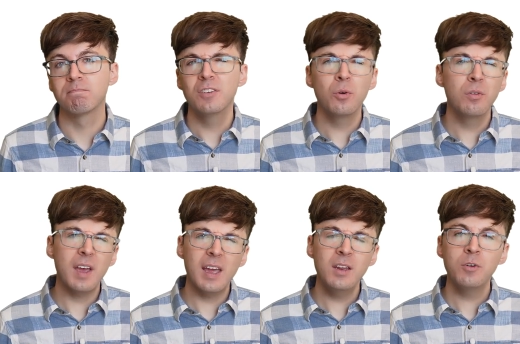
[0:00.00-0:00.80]
So if
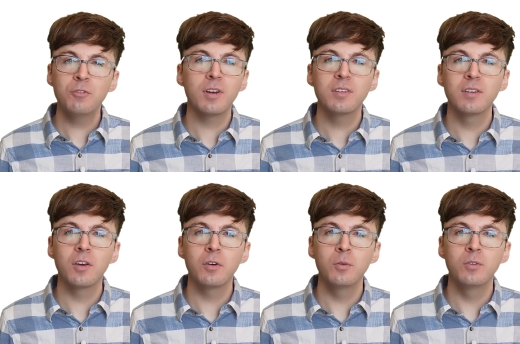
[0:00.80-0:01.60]
anyone tries to
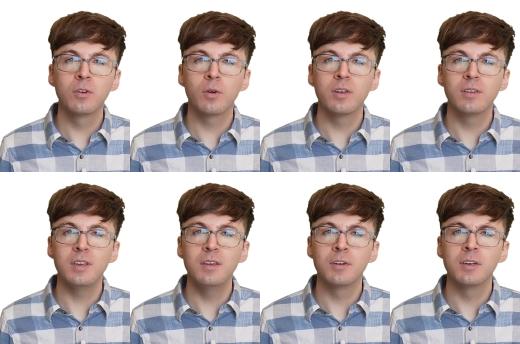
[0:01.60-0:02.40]
tell you 0 isn't
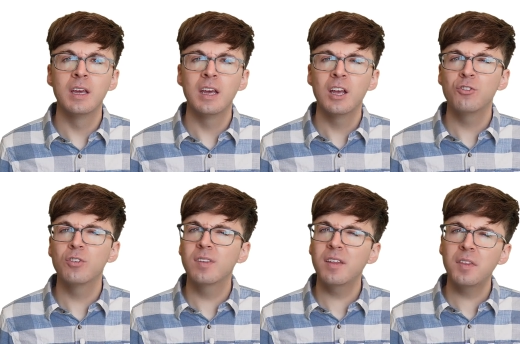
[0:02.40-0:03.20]
even,
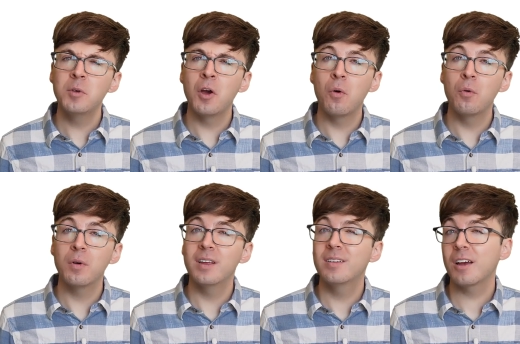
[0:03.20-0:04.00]
just let them know
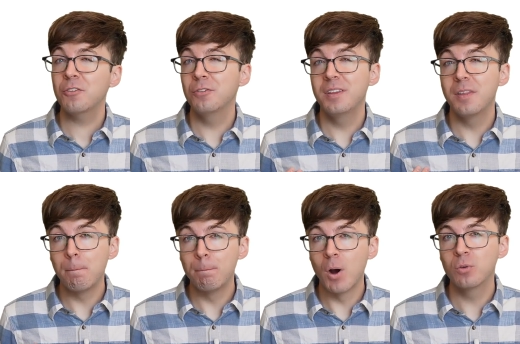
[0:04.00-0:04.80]
it's actually the
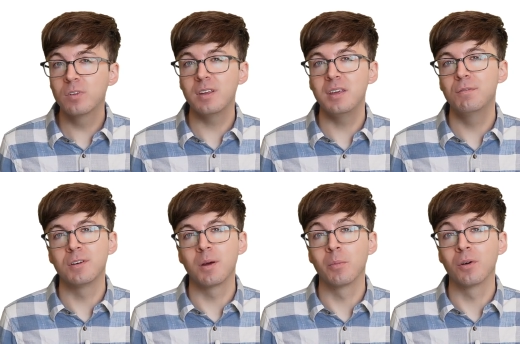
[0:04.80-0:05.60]
most even
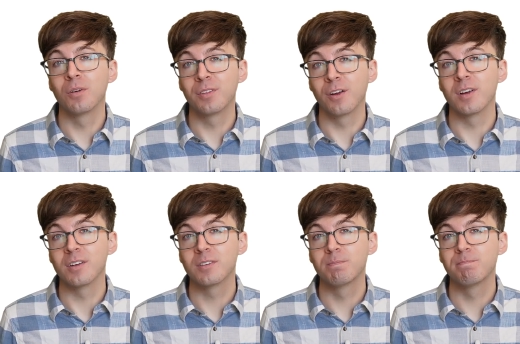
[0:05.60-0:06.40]
number there
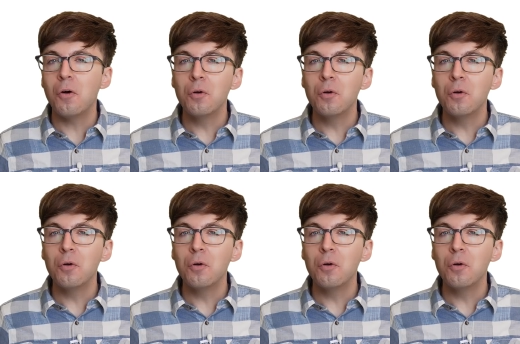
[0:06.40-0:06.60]
is.